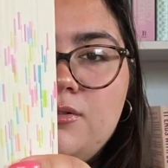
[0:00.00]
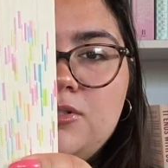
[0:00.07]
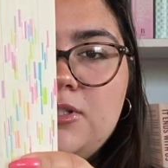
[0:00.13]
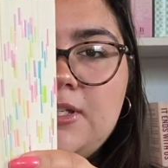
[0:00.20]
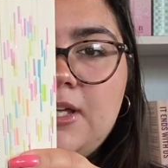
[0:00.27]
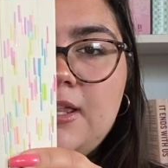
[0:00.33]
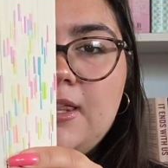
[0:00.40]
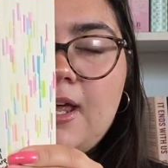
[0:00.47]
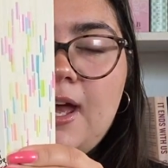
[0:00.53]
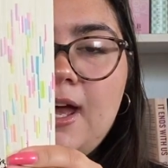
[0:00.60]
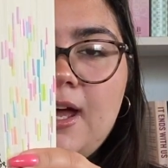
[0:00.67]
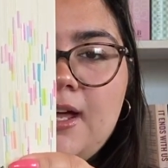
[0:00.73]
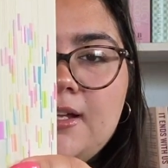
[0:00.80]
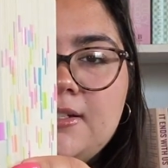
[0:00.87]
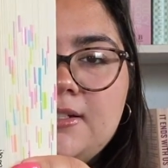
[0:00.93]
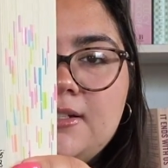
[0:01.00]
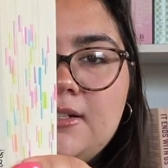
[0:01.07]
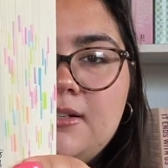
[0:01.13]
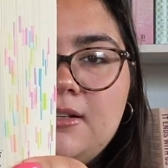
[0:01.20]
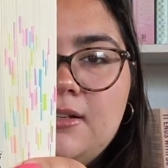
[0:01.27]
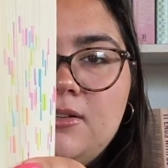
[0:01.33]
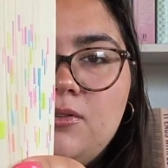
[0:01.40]
See that?
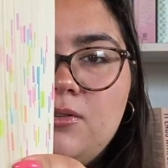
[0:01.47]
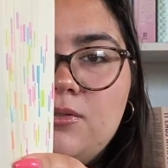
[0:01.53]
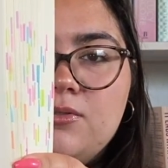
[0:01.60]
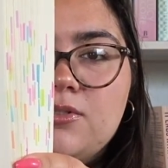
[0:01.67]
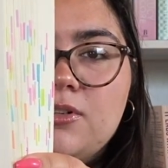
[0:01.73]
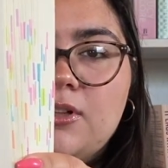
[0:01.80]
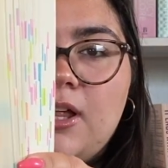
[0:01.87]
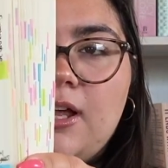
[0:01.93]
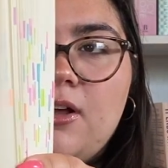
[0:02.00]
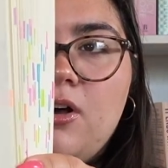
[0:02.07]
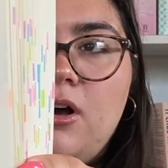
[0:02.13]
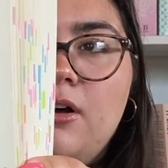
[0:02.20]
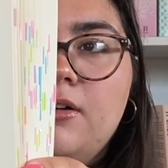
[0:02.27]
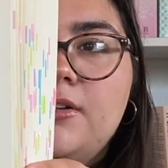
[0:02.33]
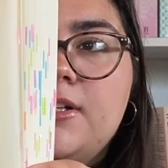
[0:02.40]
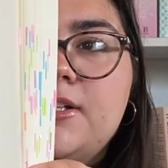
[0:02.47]
Those are like all the